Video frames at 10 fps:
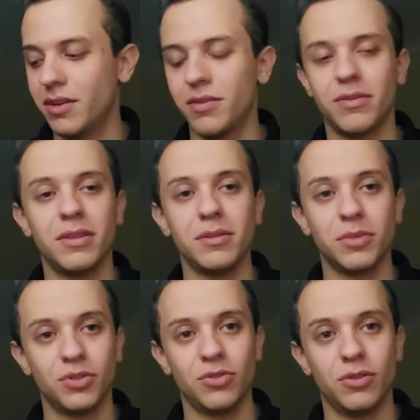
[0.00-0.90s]
the
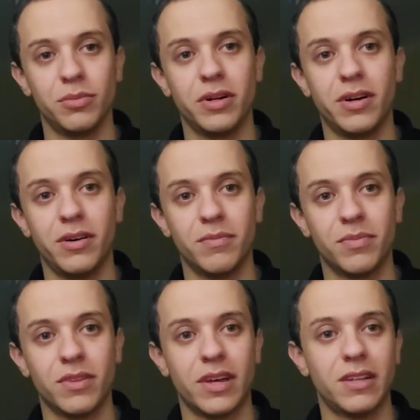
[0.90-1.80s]
module apart
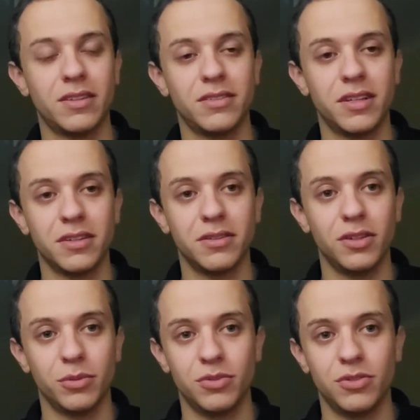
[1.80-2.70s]
had I taken the
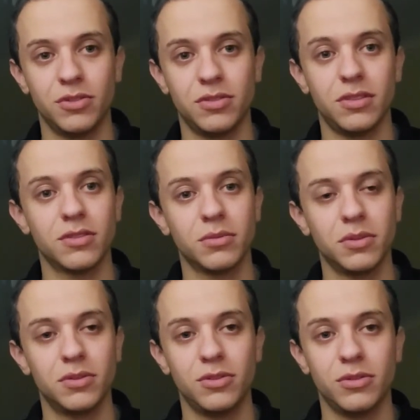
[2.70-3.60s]
opportunity. So I'm
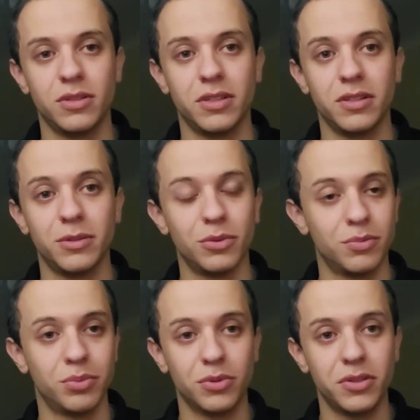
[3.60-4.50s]
going to do it here. It was
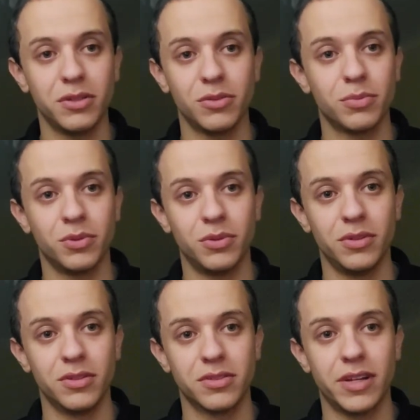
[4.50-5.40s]
boring, it was
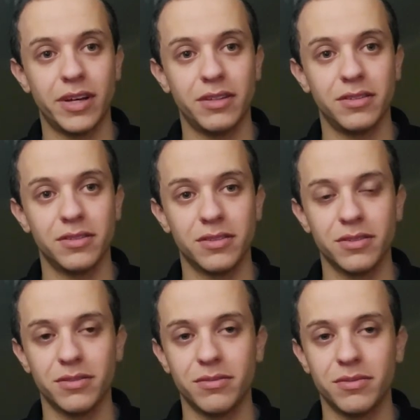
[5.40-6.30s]
pointless, and
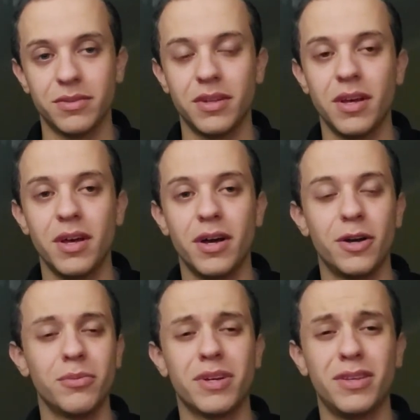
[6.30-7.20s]
I
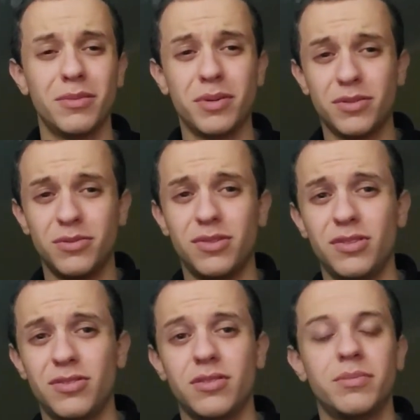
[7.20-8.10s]
don't hate the person who
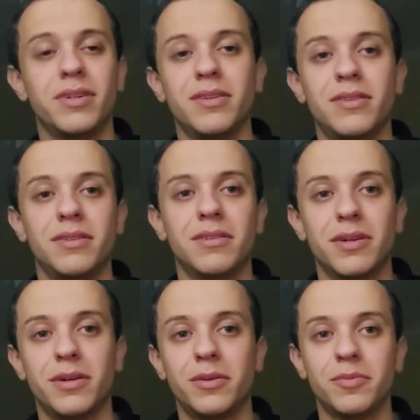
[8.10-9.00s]
teaches it, but I think
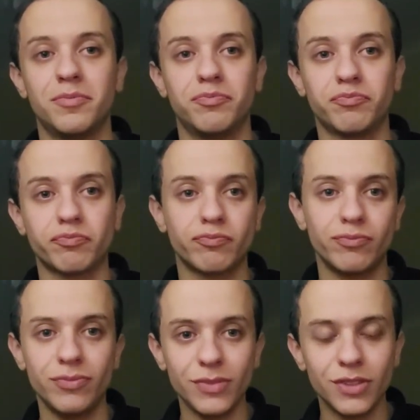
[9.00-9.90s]
her
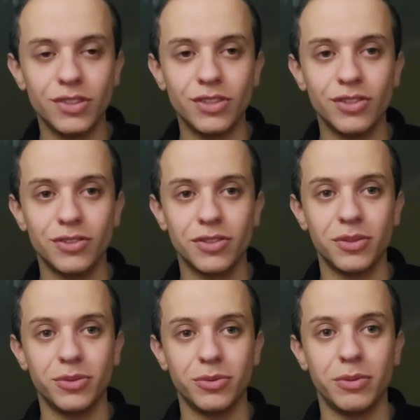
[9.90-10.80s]
teaching
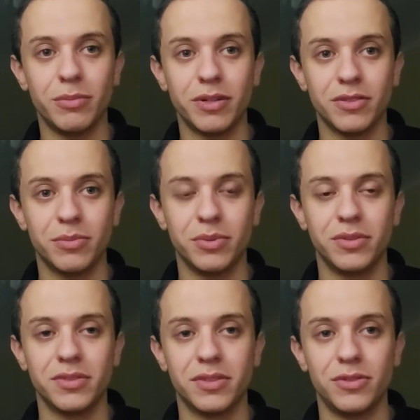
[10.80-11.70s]
skills would be better
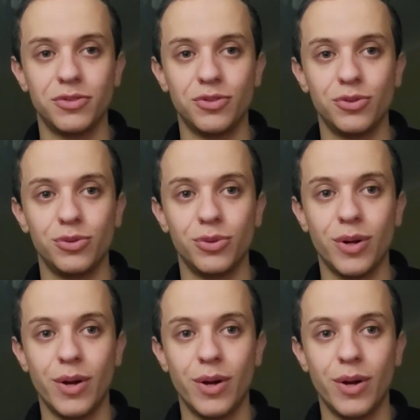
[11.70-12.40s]
put into